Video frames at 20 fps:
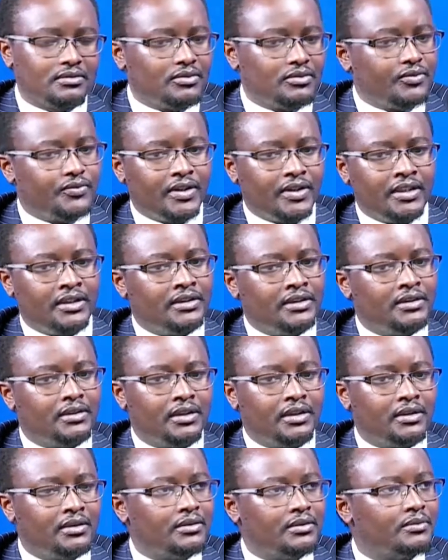You find
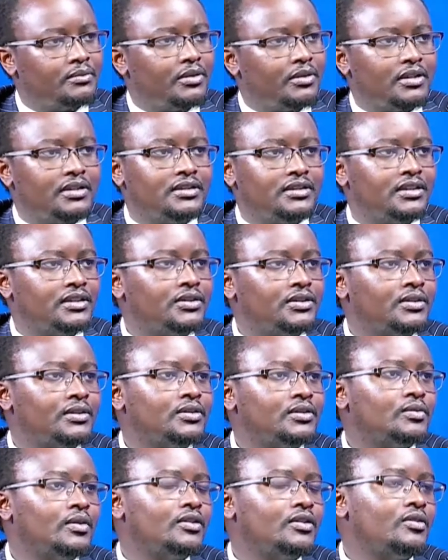police
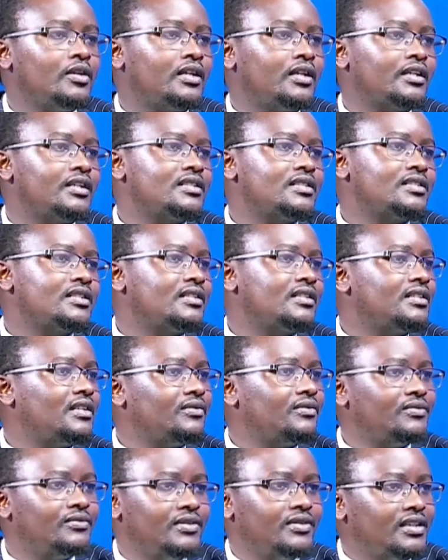stations, when you're arrested, they
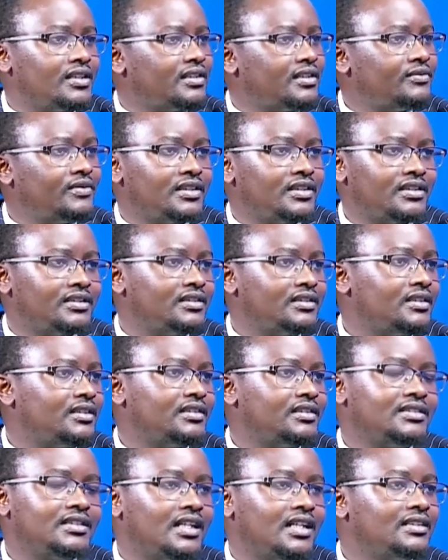are very, very
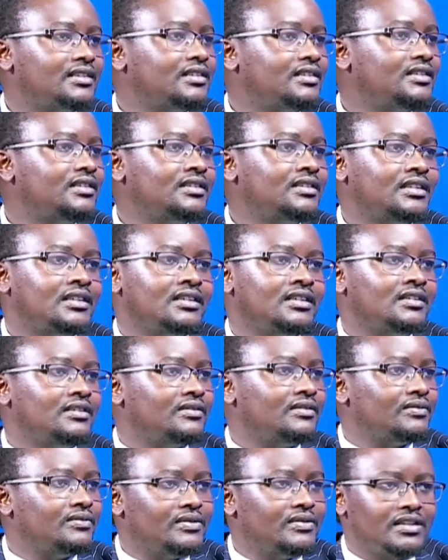dirty,
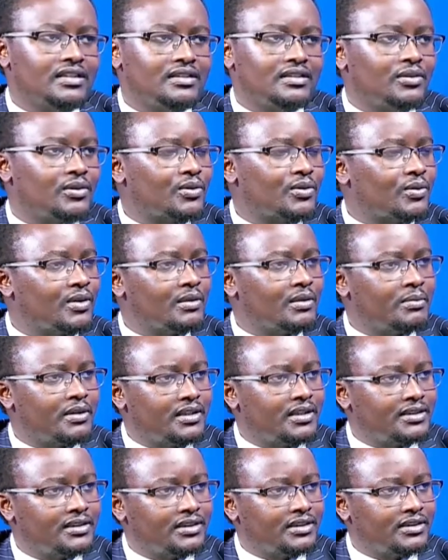very cruel
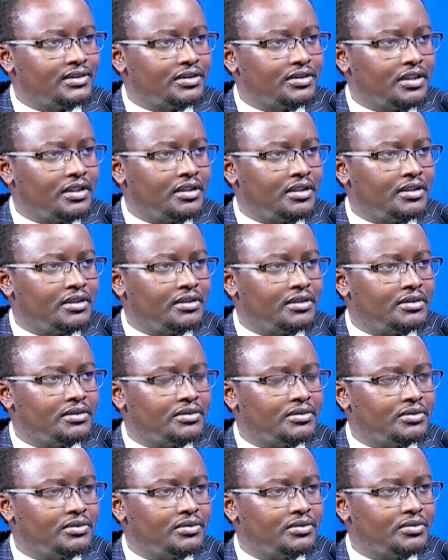places
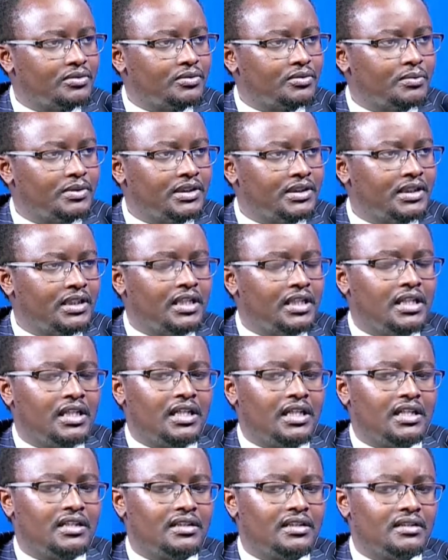to be.
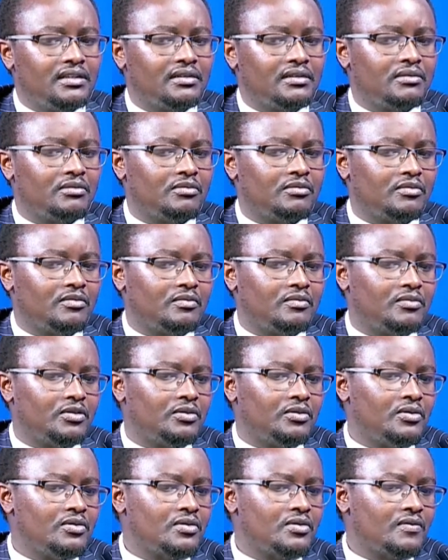And
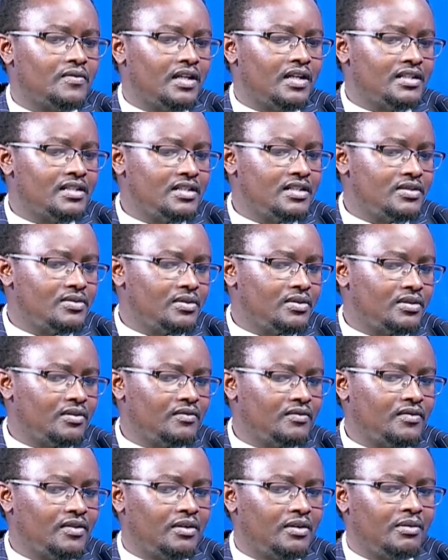because of that history
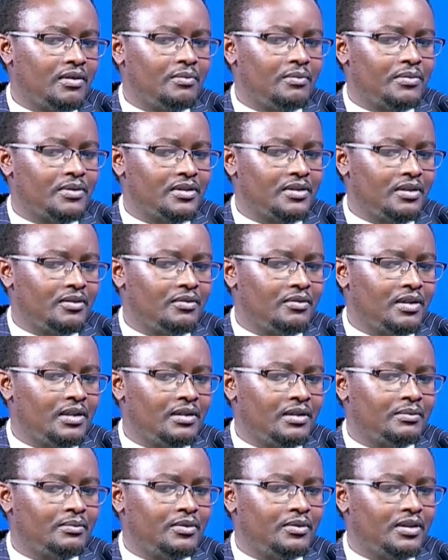of our
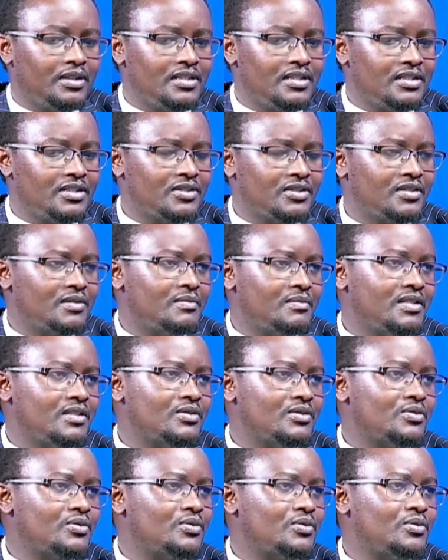police stations being
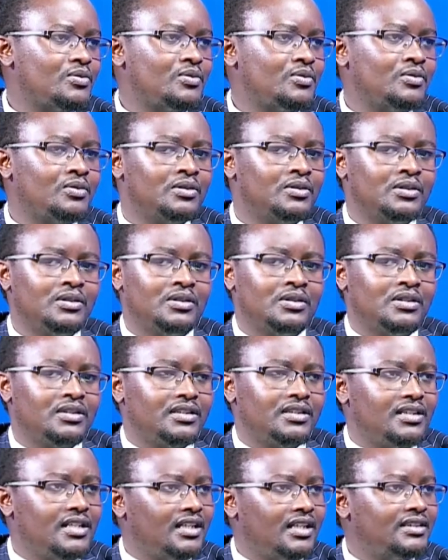so
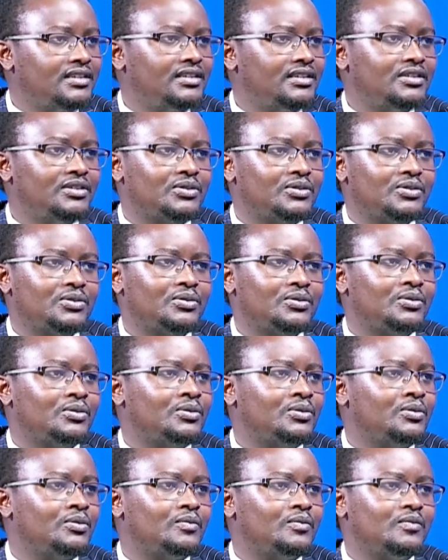dirty,
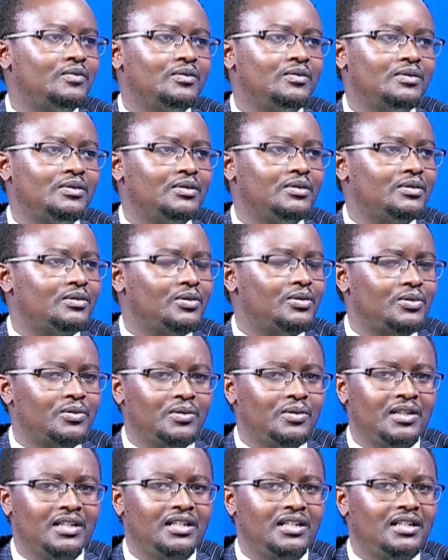so
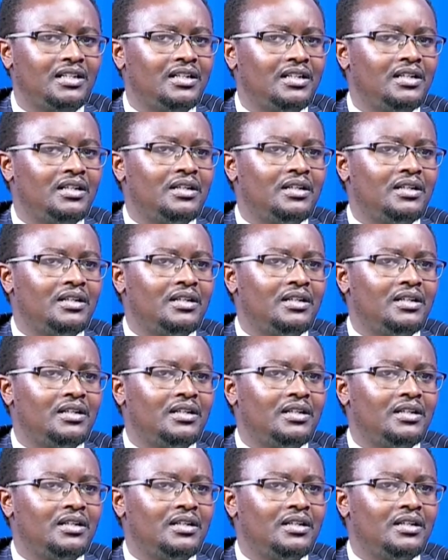cruel,